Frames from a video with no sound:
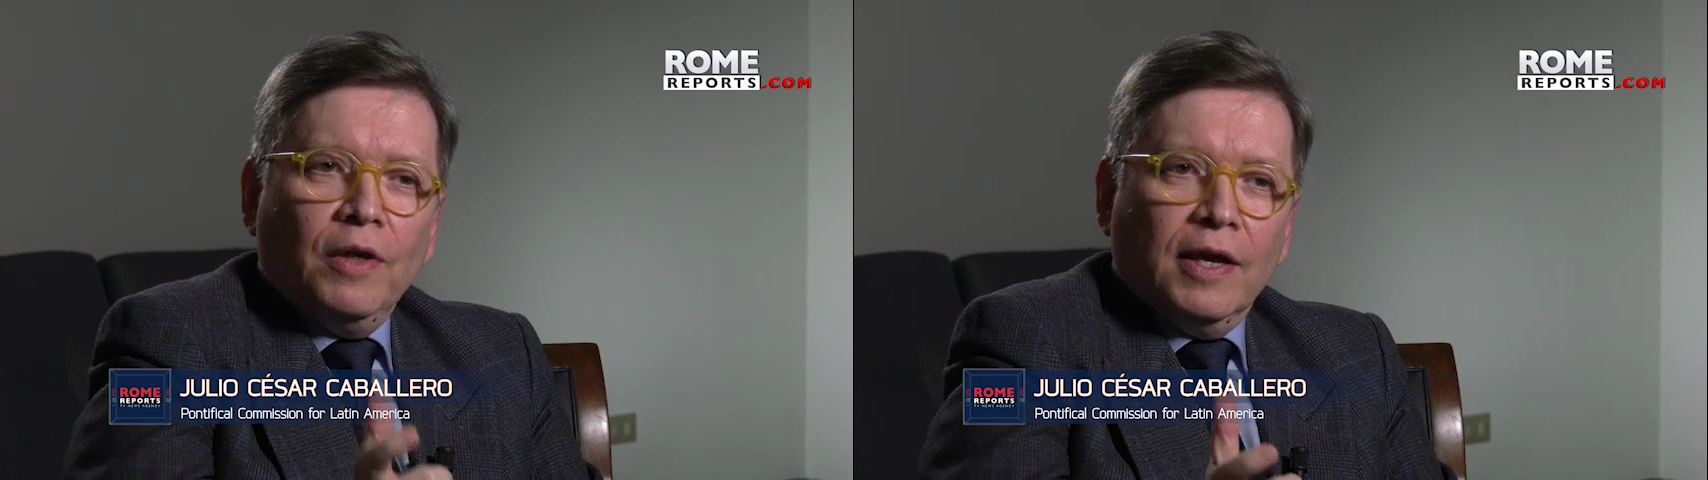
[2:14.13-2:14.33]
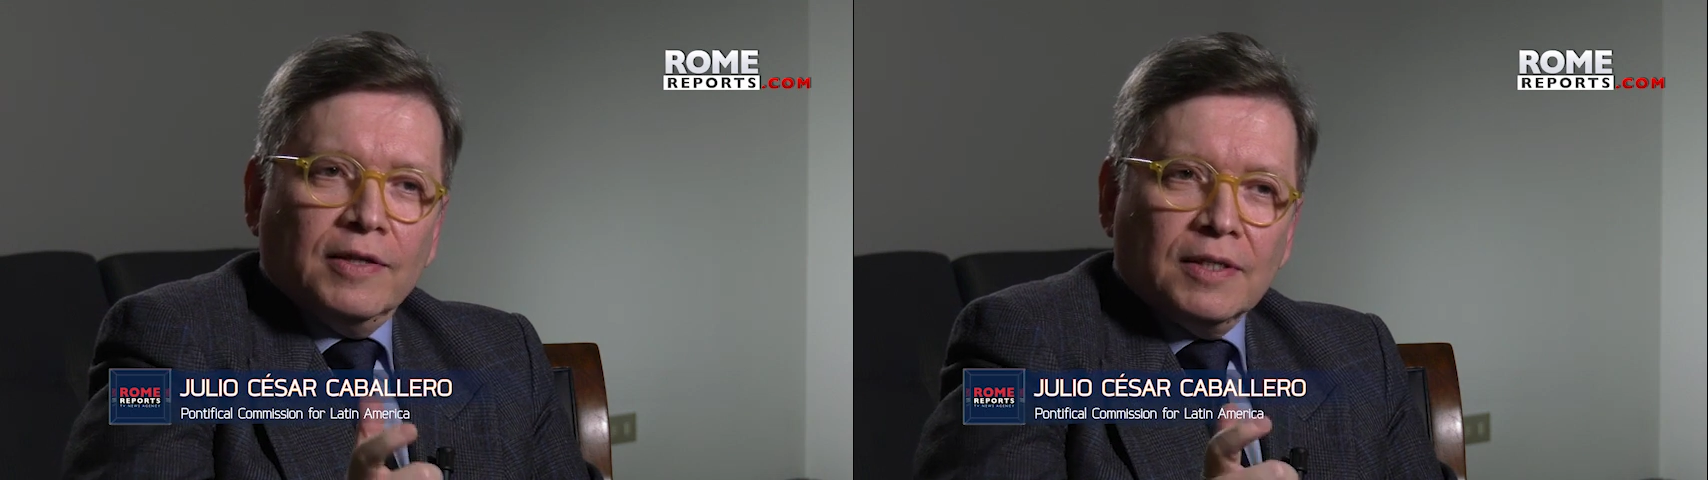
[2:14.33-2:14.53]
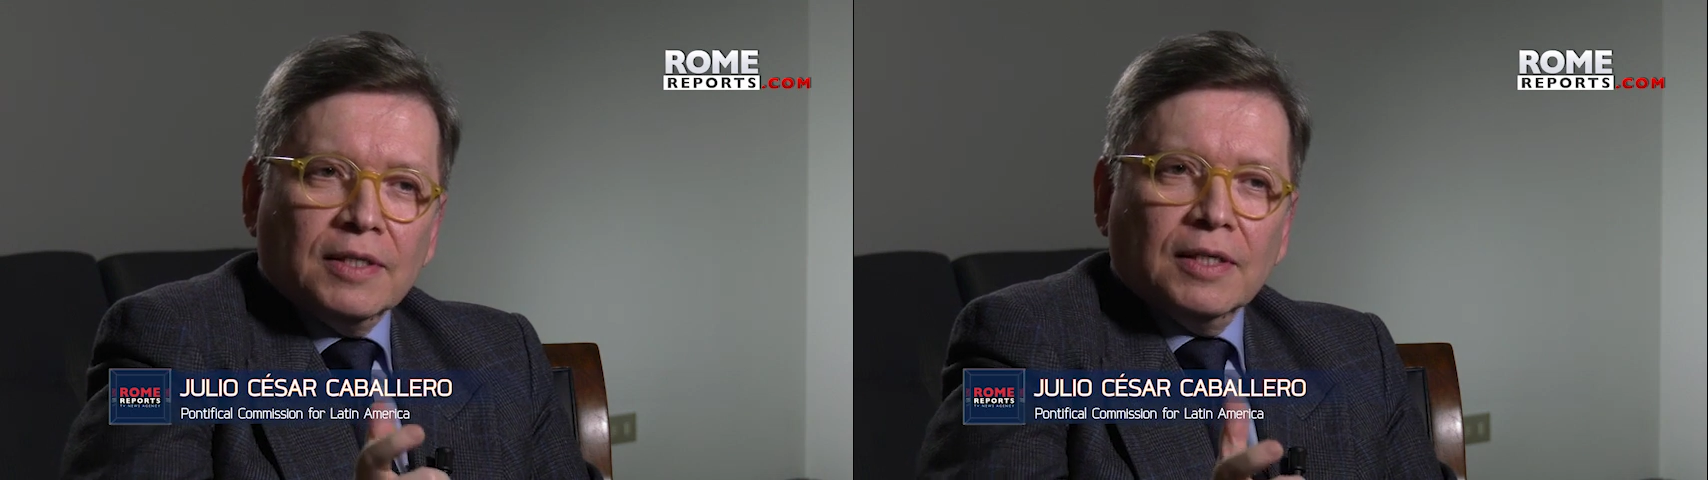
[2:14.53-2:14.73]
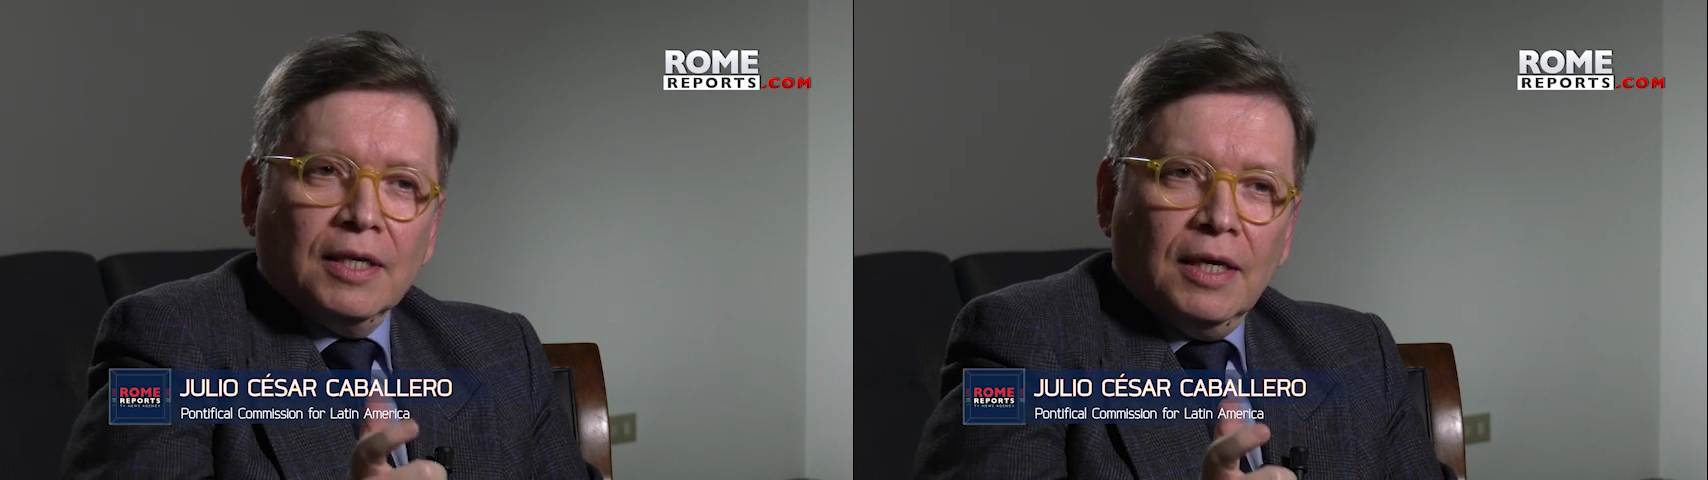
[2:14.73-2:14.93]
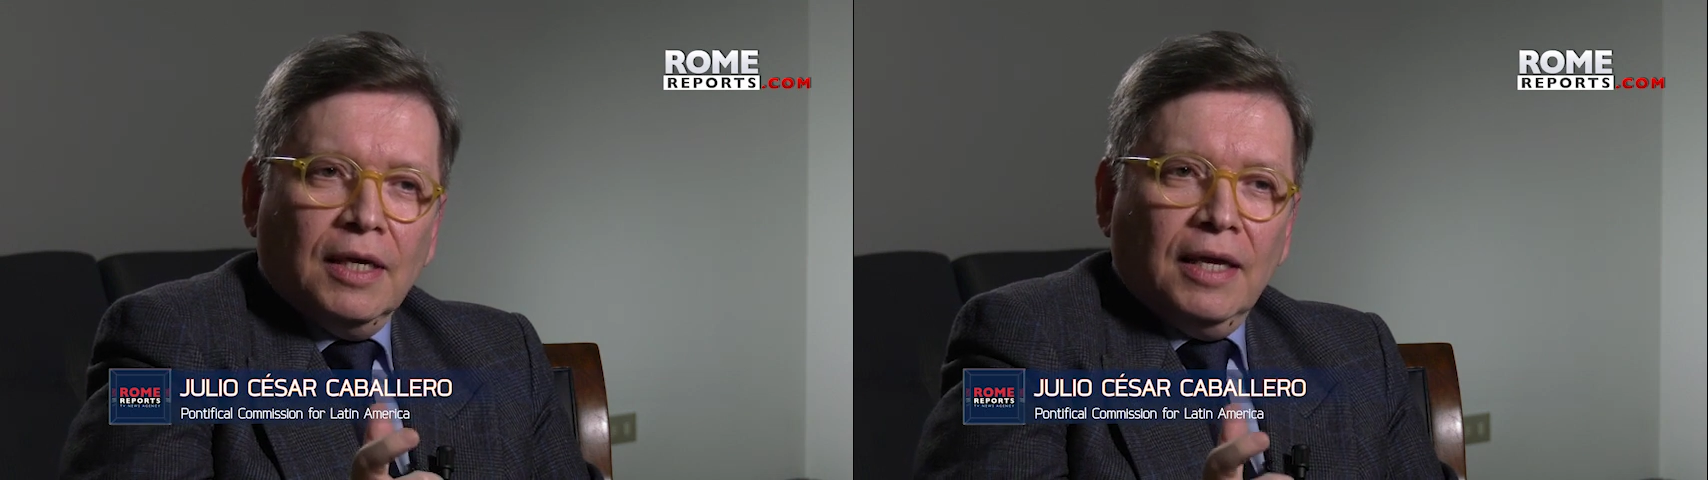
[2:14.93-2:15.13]
continent that
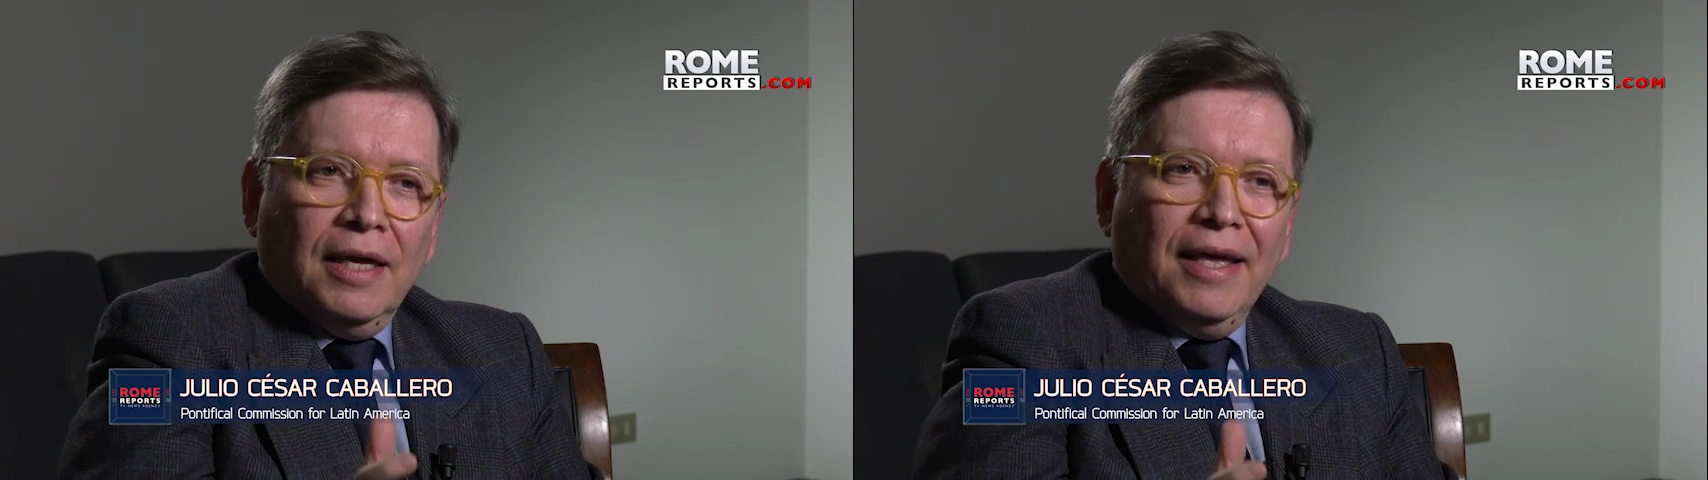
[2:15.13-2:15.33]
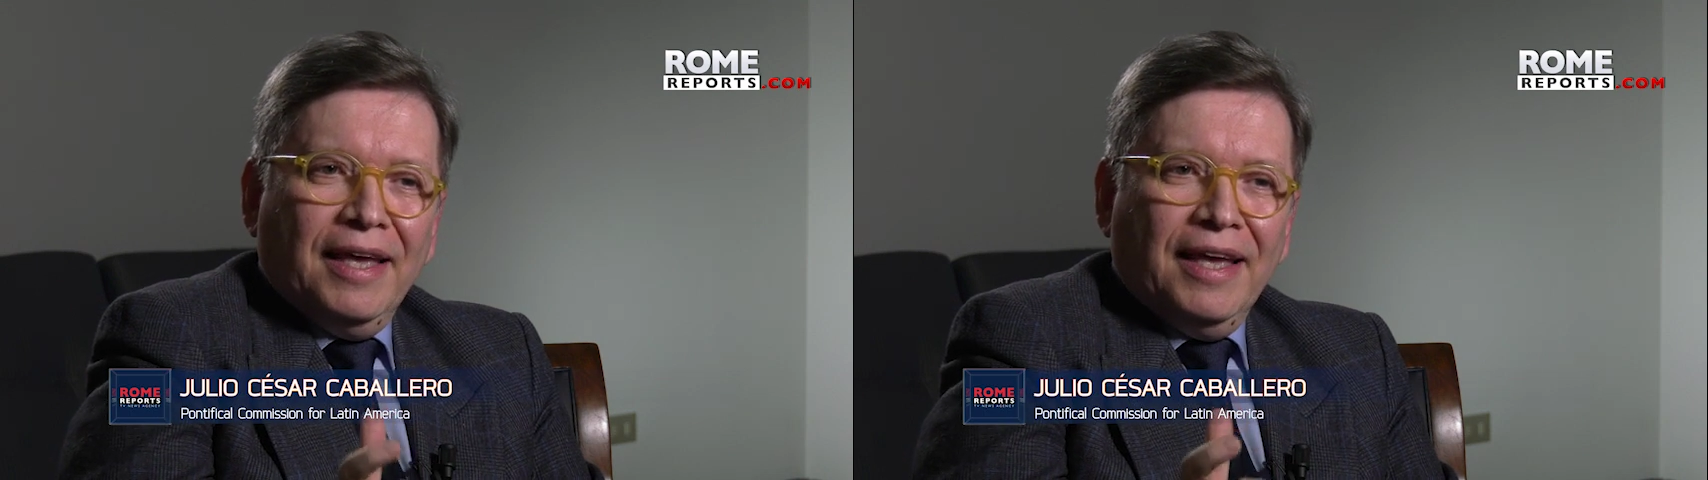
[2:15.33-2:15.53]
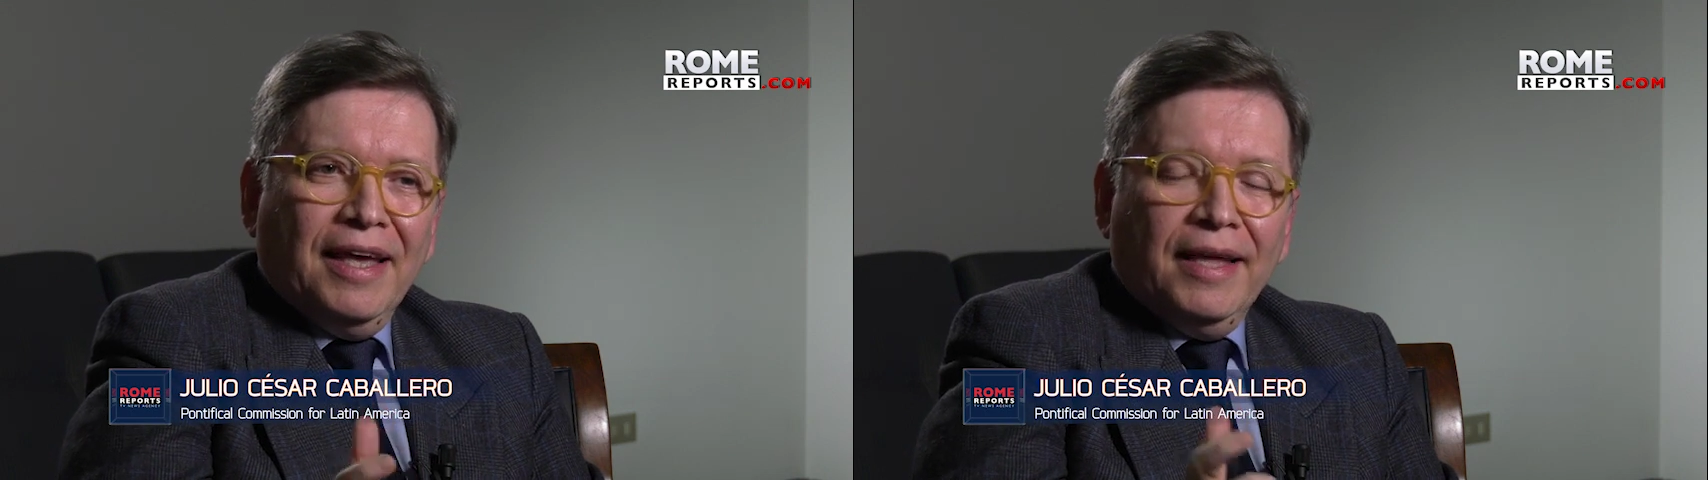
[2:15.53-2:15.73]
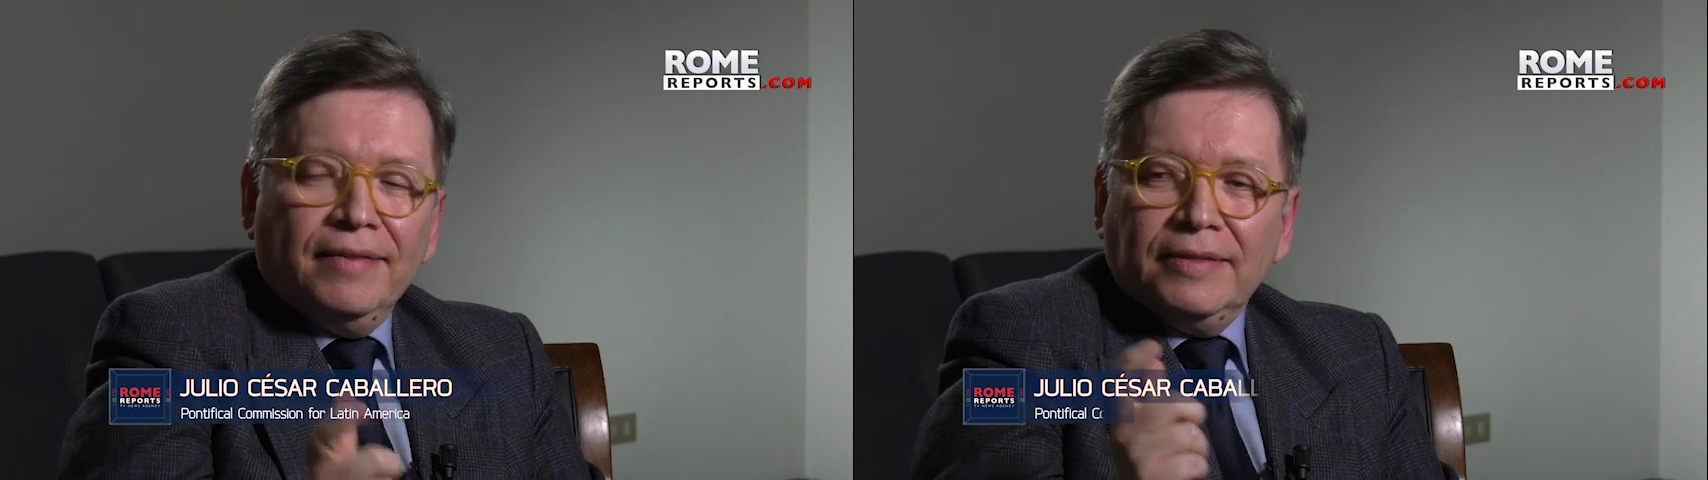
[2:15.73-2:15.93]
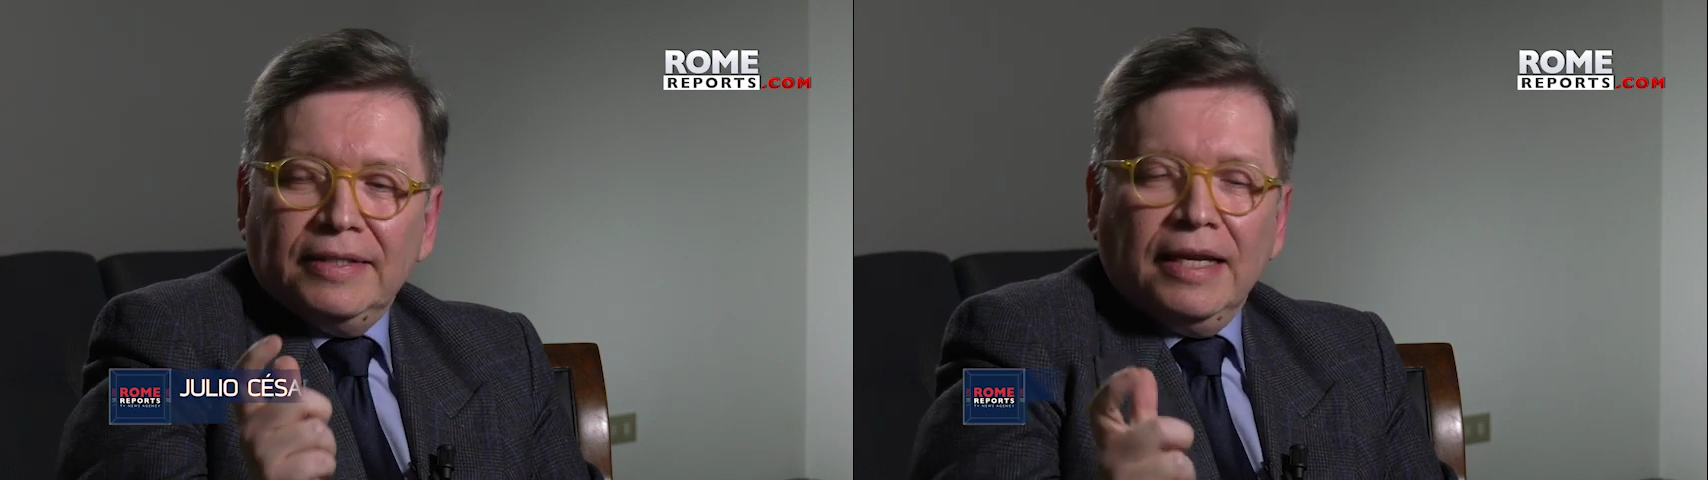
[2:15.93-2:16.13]
produces initiatives,